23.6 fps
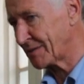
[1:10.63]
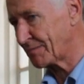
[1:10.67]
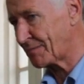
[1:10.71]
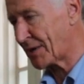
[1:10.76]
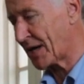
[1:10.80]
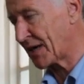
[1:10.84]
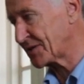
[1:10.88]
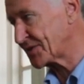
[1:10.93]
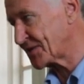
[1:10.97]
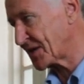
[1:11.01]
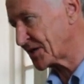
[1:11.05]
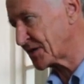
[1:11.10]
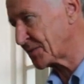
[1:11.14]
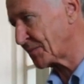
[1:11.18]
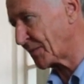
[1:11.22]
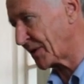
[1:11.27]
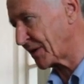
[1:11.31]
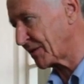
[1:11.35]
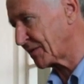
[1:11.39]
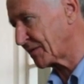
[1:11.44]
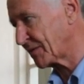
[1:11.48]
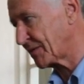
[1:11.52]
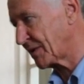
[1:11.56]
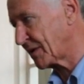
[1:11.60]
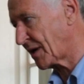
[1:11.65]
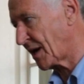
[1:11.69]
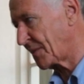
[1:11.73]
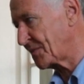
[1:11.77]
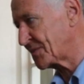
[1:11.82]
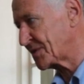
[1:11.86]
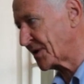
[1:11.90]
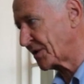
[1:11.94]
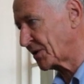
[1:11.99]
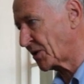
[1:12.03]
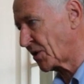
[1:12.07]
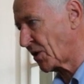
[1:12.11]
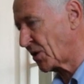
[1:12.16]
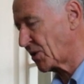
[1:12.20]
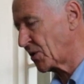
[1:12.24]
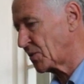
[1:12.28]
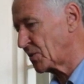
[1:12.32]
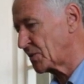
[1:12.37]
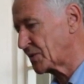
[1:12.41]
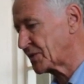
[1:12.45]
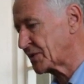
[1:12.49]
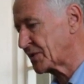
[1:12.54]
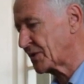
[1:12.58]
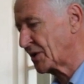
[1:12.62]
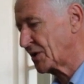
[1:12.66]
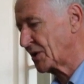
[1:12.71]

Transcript: paroxysmal, comes and goes.